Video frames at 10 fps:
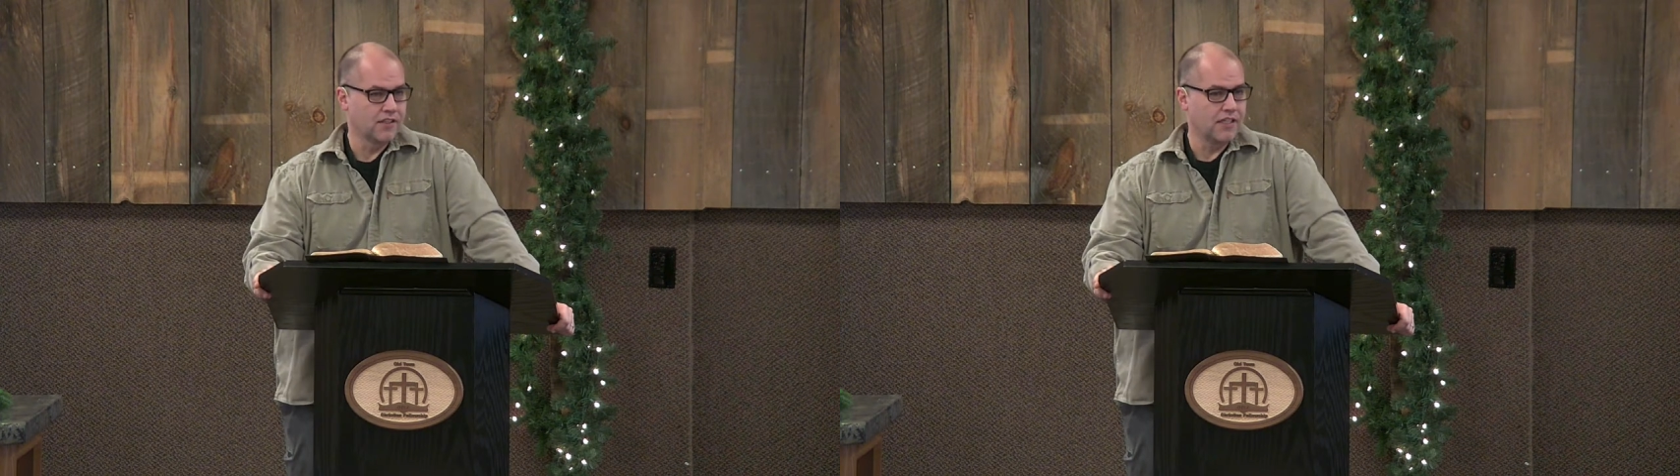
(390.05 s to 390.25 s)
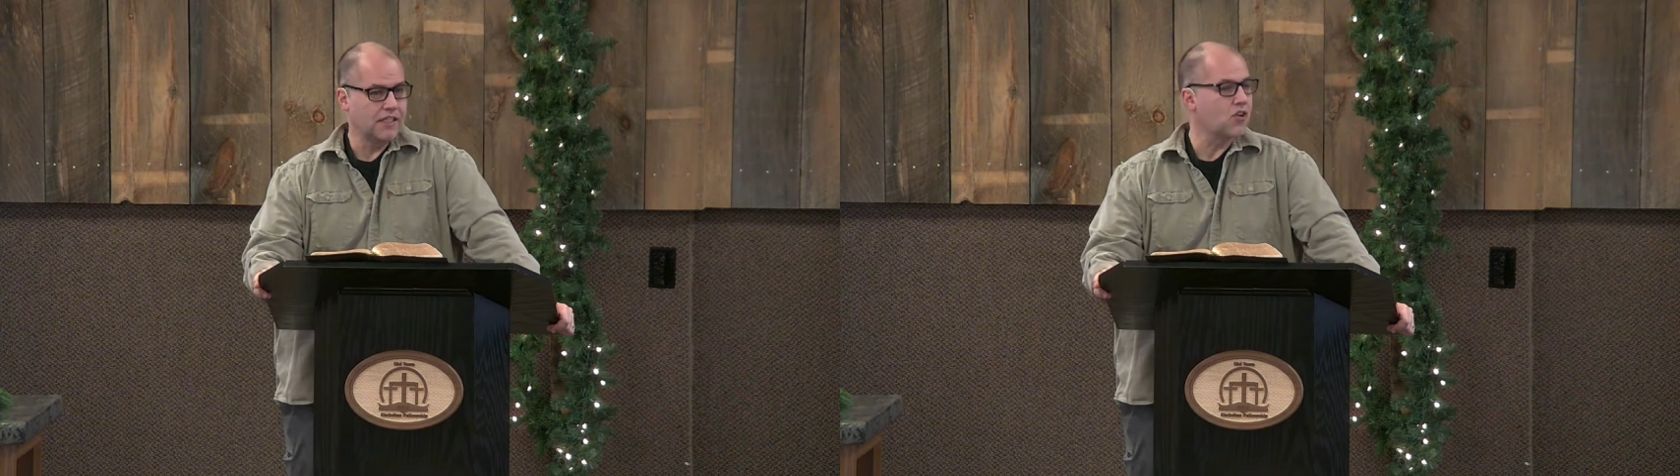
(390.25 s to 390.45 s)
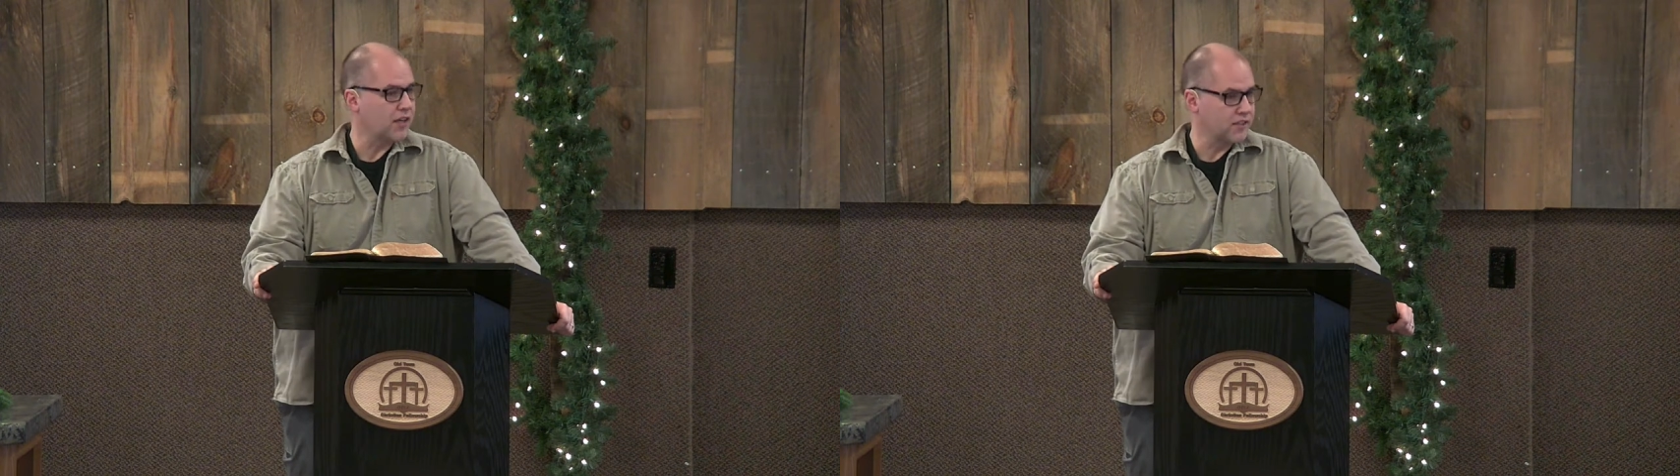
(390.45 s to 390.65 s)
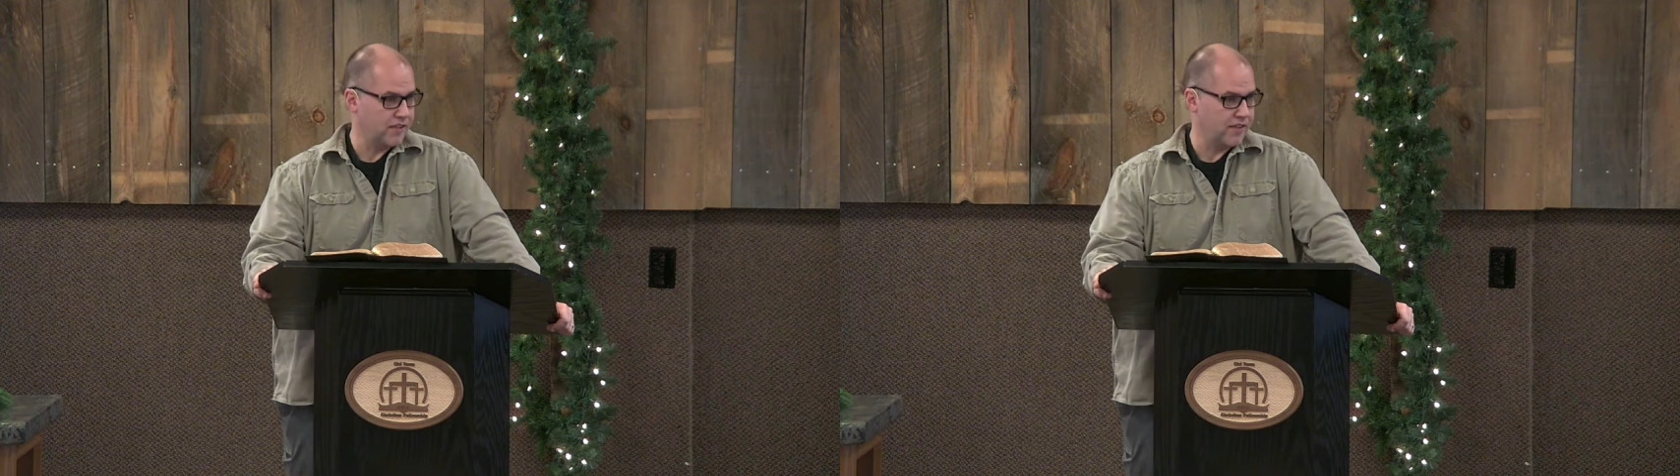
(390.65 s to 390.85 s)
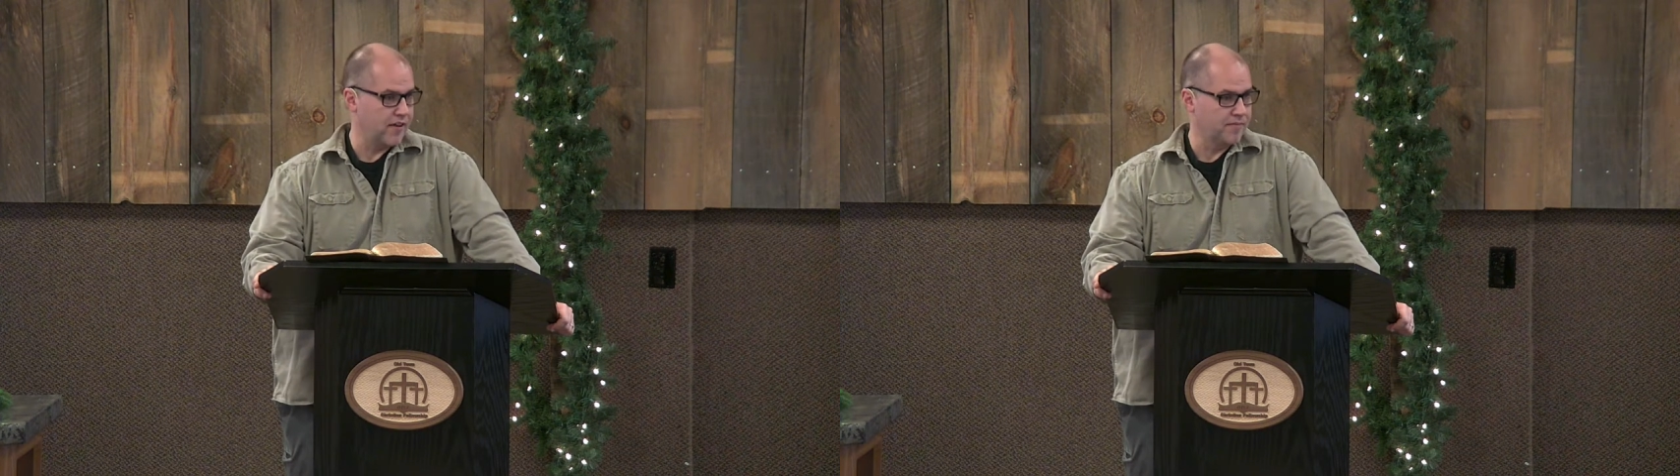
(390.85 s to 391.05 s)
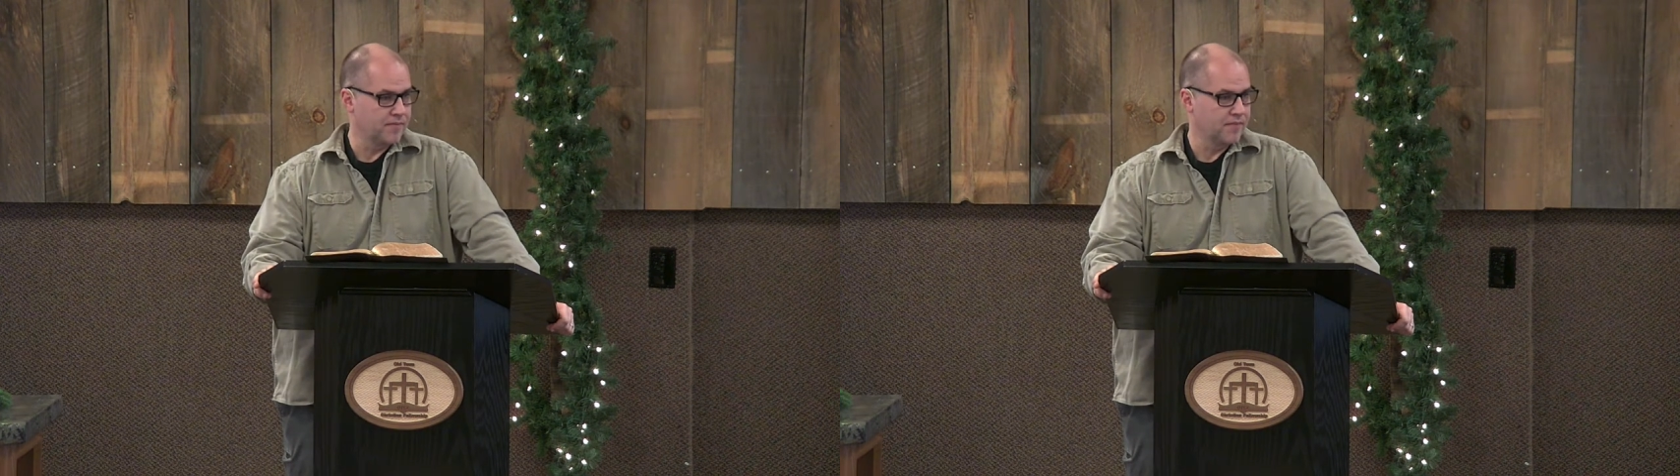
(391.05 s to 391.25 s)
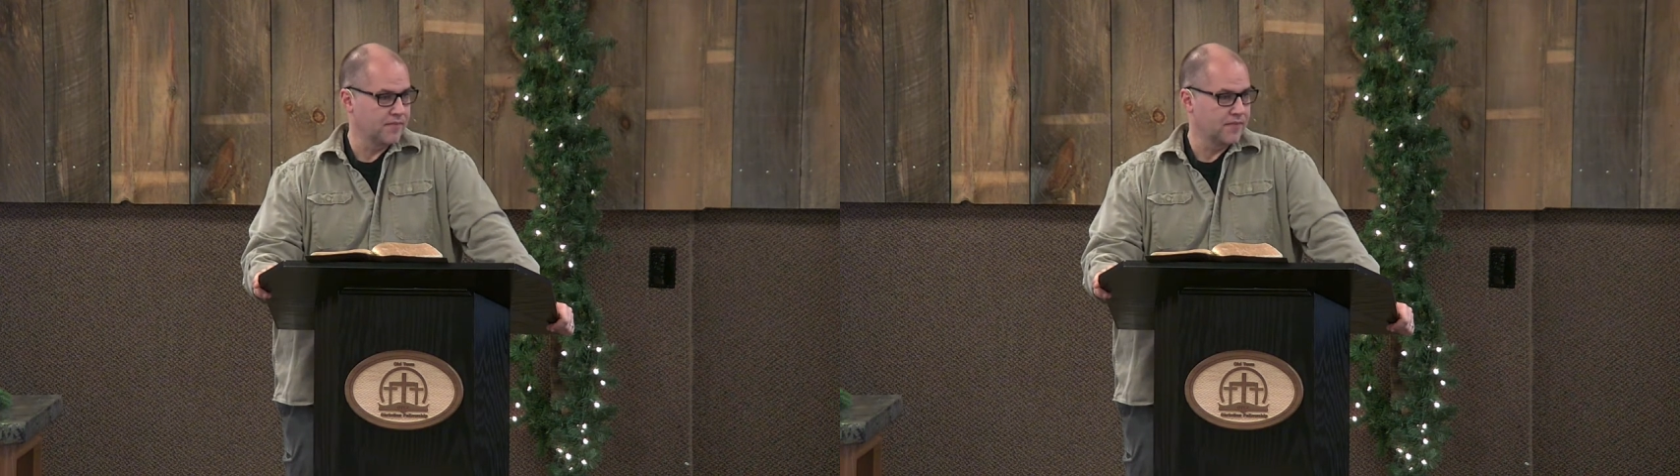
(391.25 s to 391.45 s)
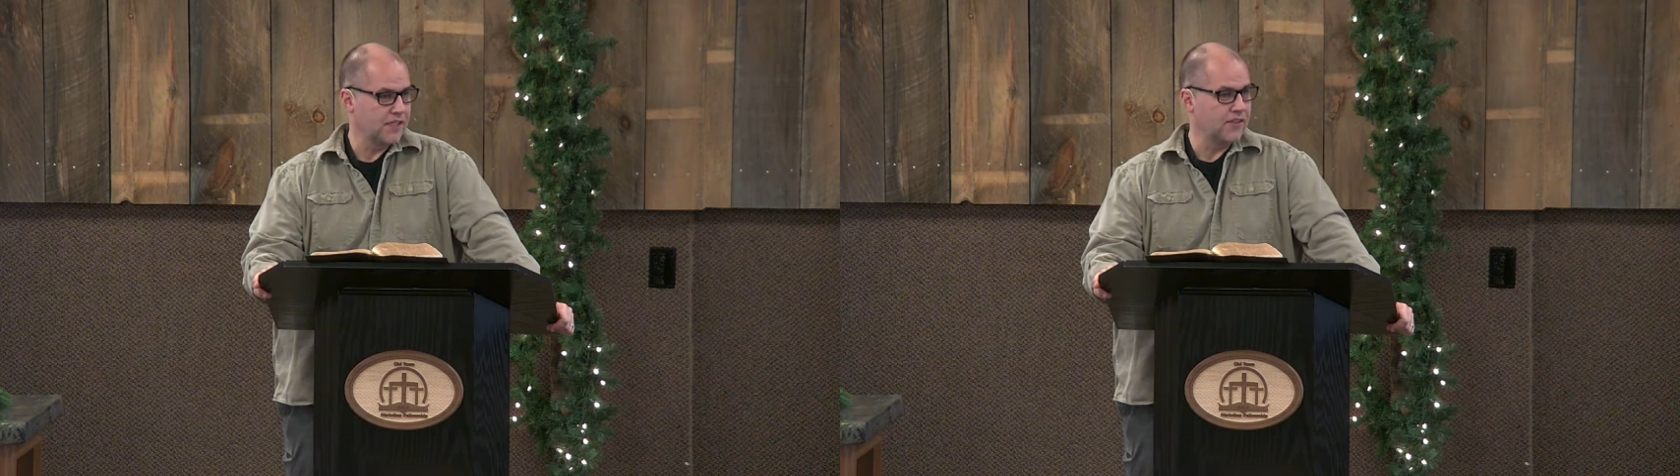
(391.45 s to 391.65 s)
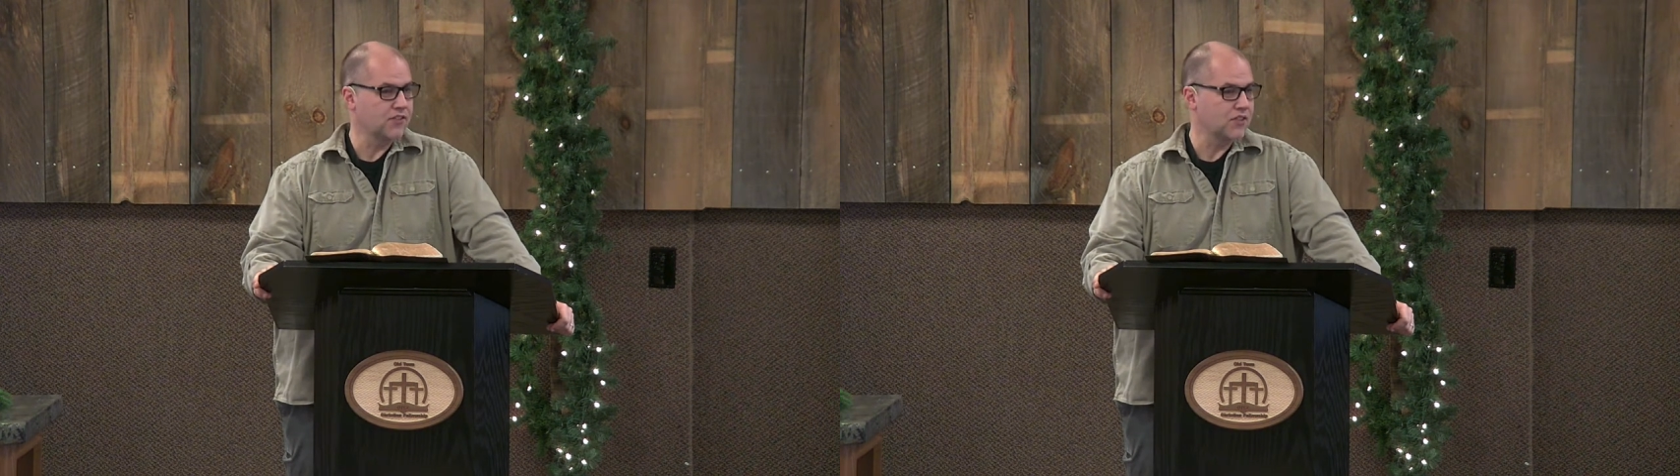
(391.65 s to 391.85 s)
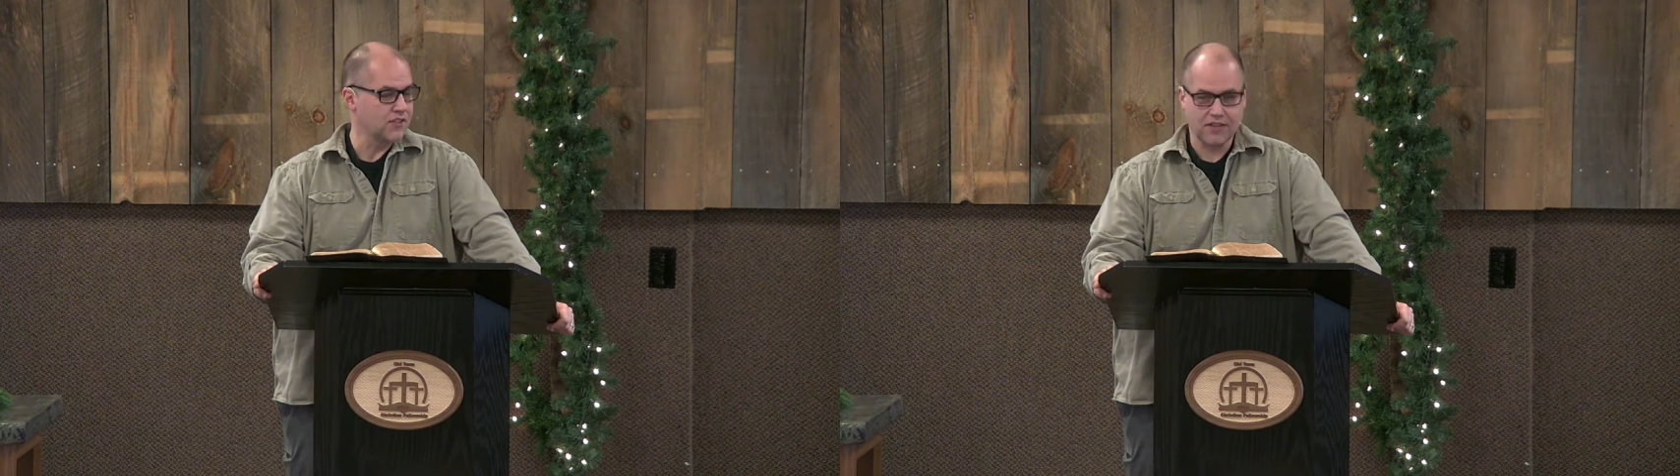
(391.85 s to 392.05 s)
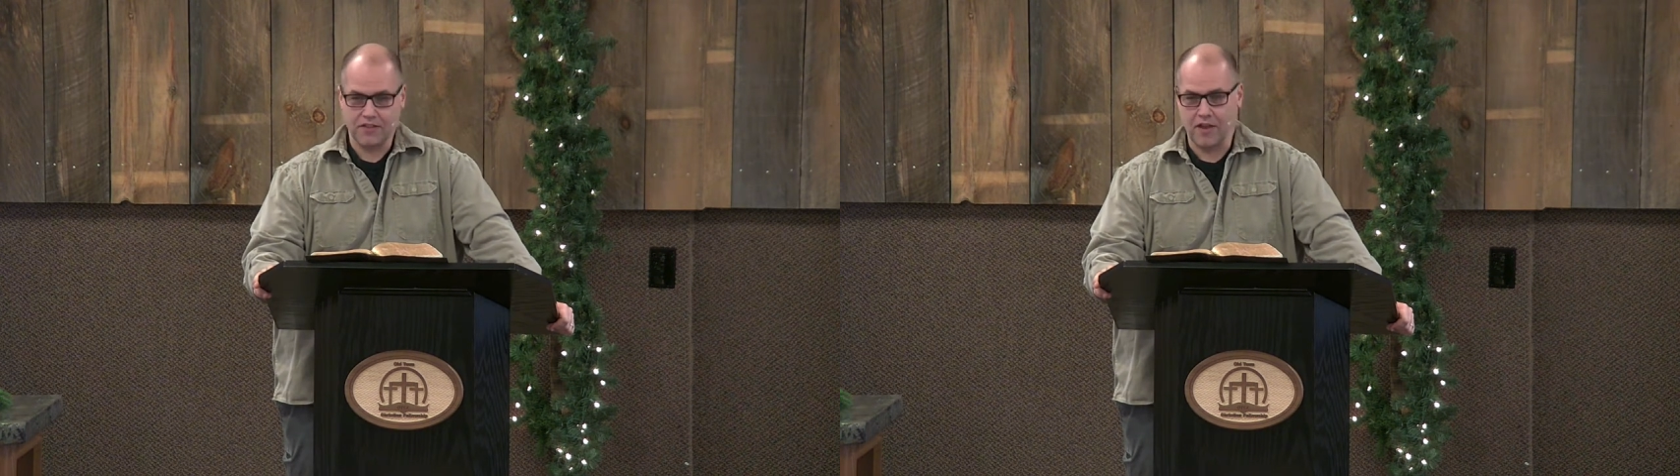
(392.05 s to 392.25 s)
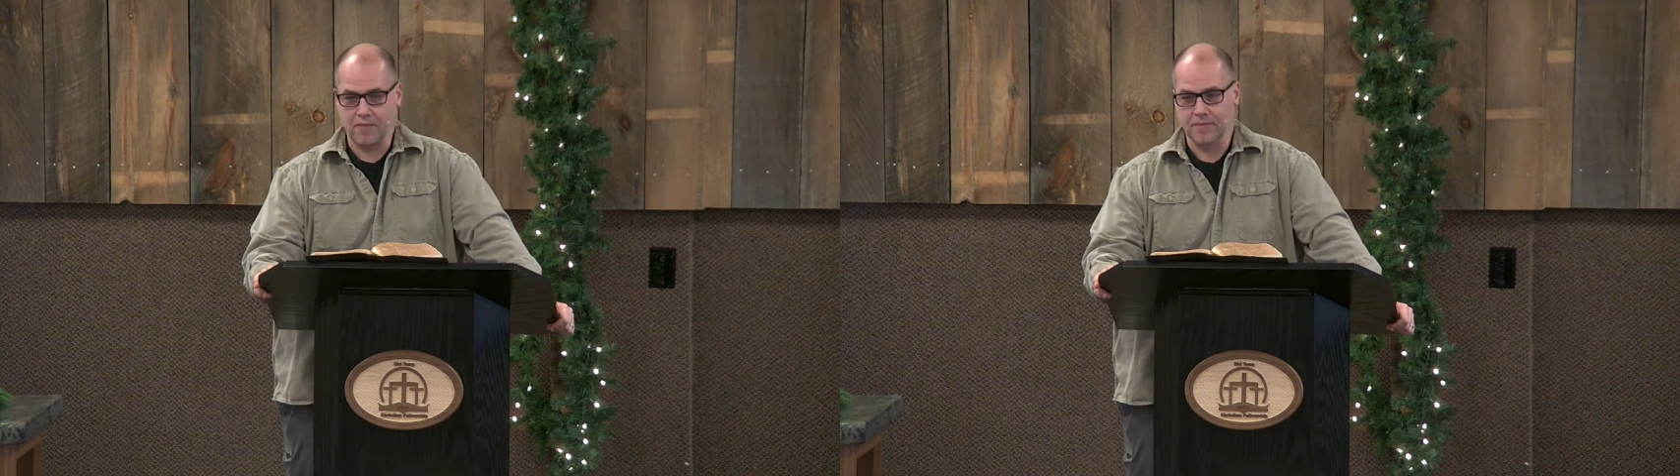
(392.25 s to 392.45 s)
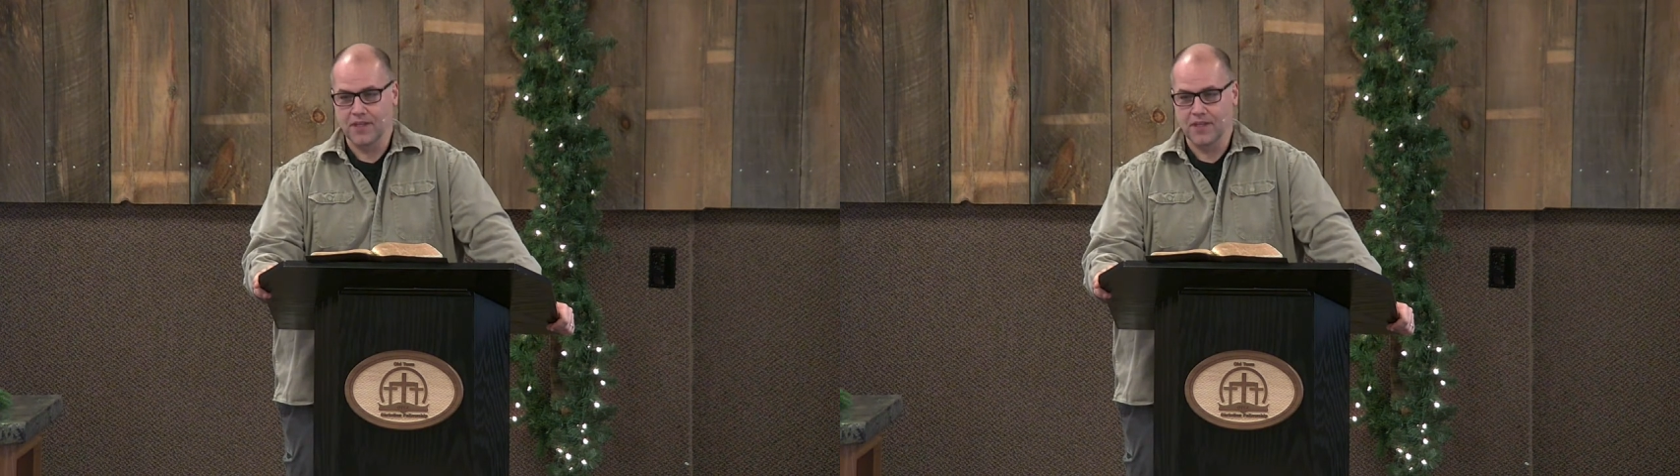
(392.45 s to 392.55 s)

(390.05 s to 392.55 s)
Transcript: He talked to them. He listened to them.